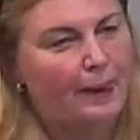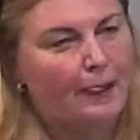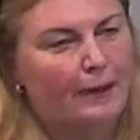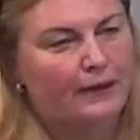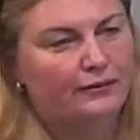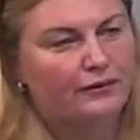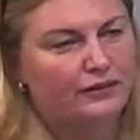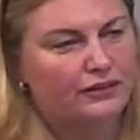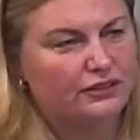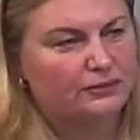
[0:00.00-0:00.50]

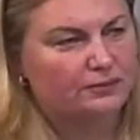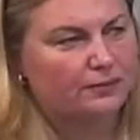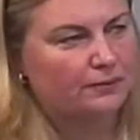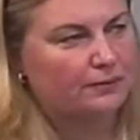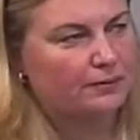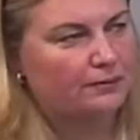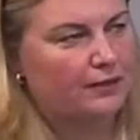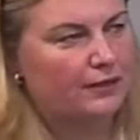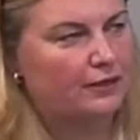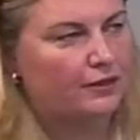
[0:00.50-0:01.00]
which is
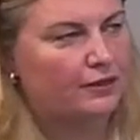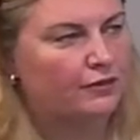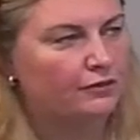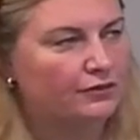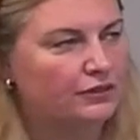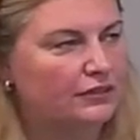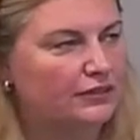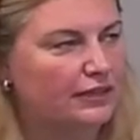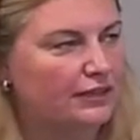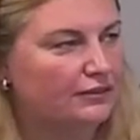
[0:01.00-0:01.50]
probably about
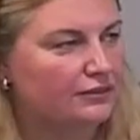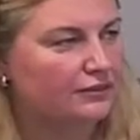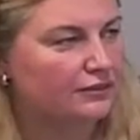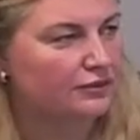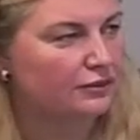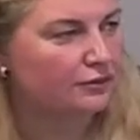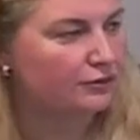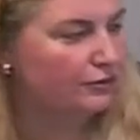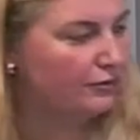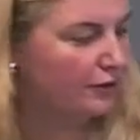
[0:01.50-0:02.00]
100,000
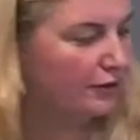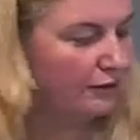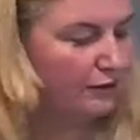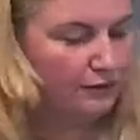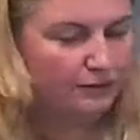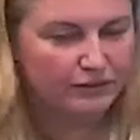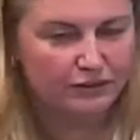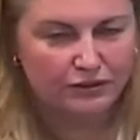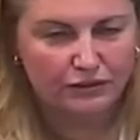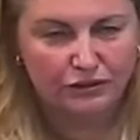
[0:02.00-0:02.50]

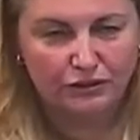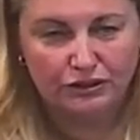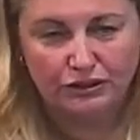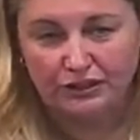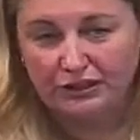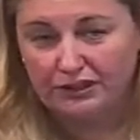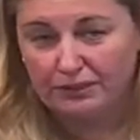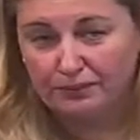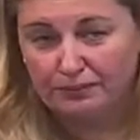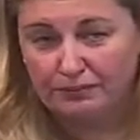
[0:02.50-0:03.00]
euros, which is
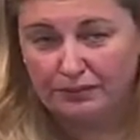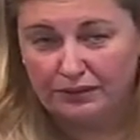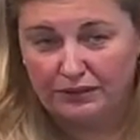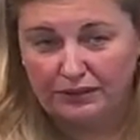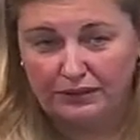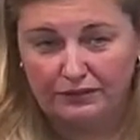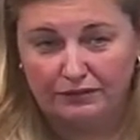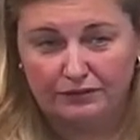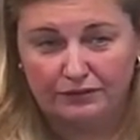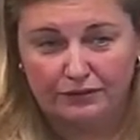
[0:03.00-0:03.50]
cheap
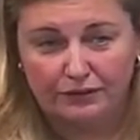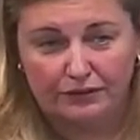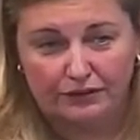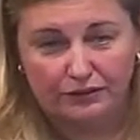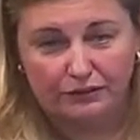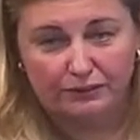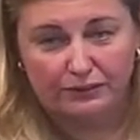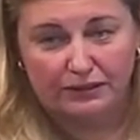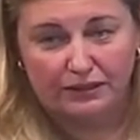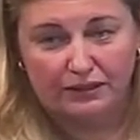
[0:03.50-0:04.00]
really for a
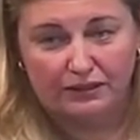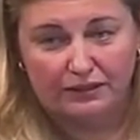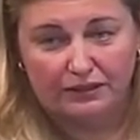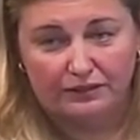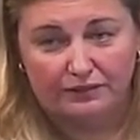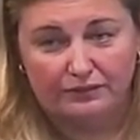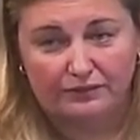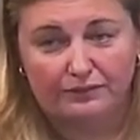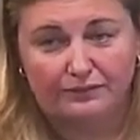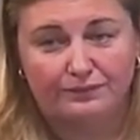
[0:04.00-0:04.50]
human
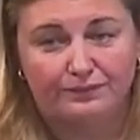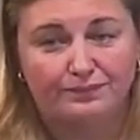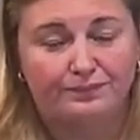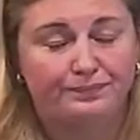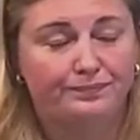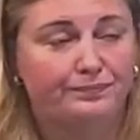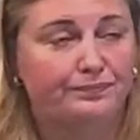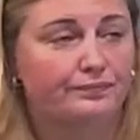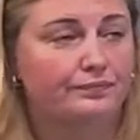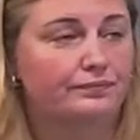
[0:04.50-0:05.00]
life,
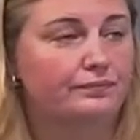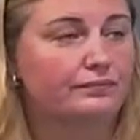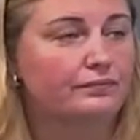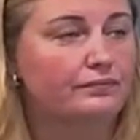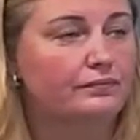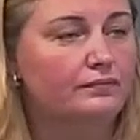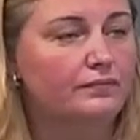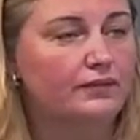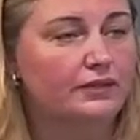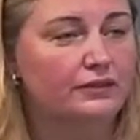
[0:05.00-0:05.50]

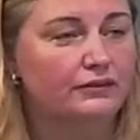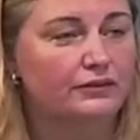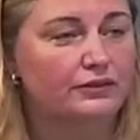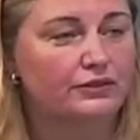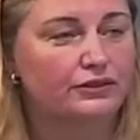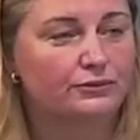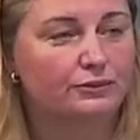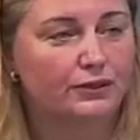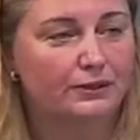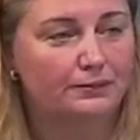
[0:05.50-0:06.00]
which
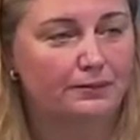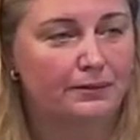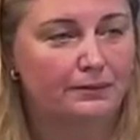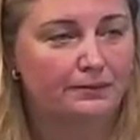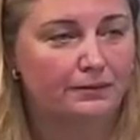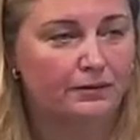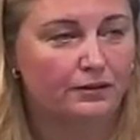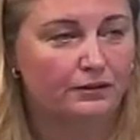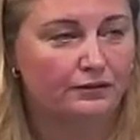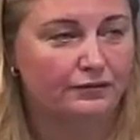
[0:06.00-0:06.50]
is why
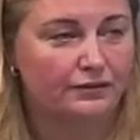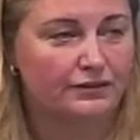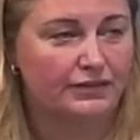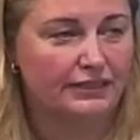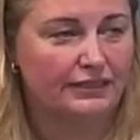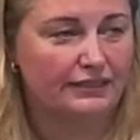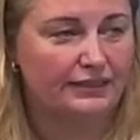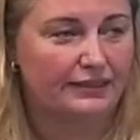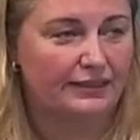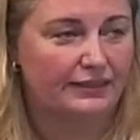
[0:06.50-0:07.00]
people often
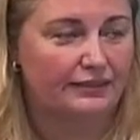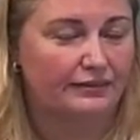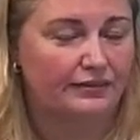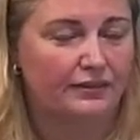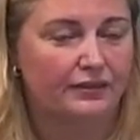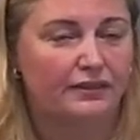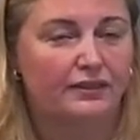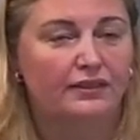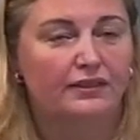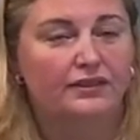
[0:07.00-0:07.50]
take out
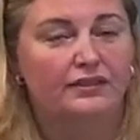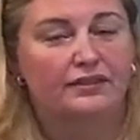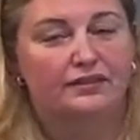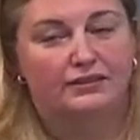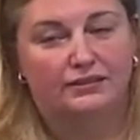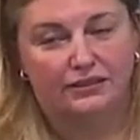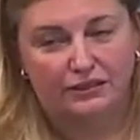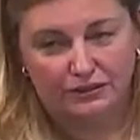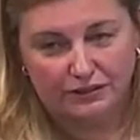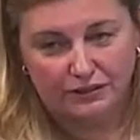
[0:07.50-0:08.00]

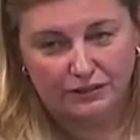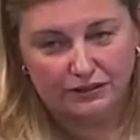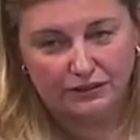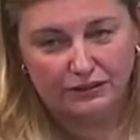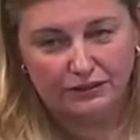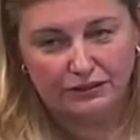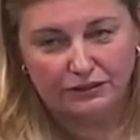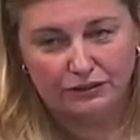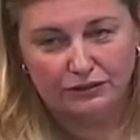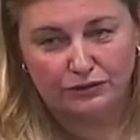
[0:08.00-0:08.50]
additional
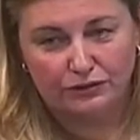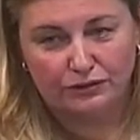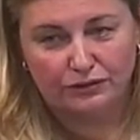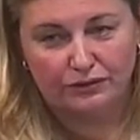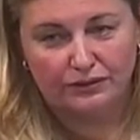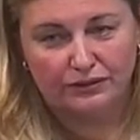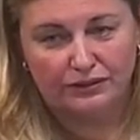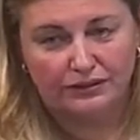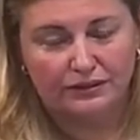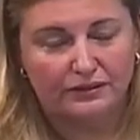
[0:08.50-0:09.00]

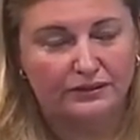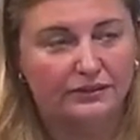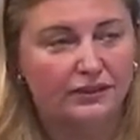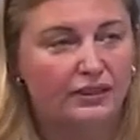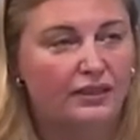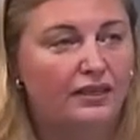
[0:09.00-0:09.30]
insurance.